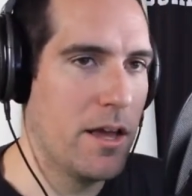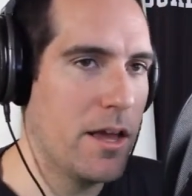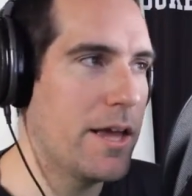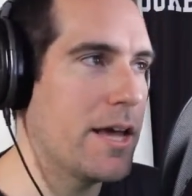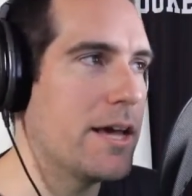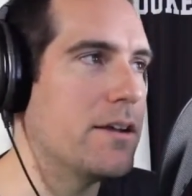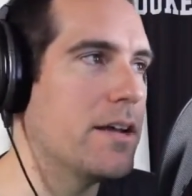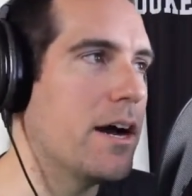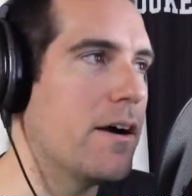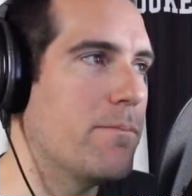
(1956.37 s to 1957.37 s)
And
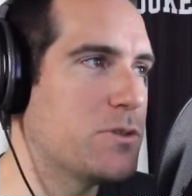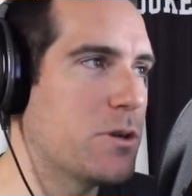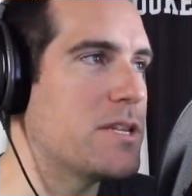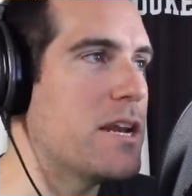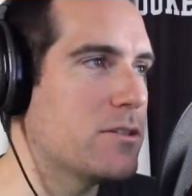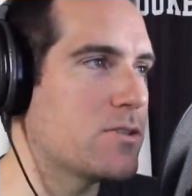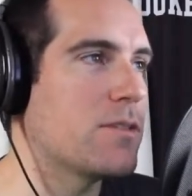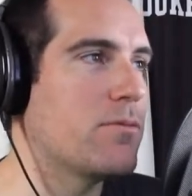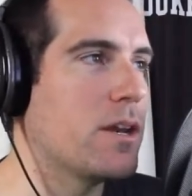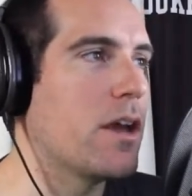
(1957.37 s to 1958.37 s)
so it's an
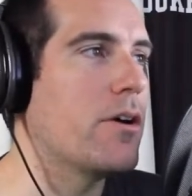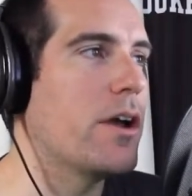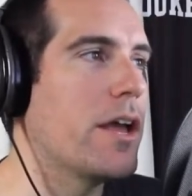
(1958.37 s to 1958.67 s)
interesting video.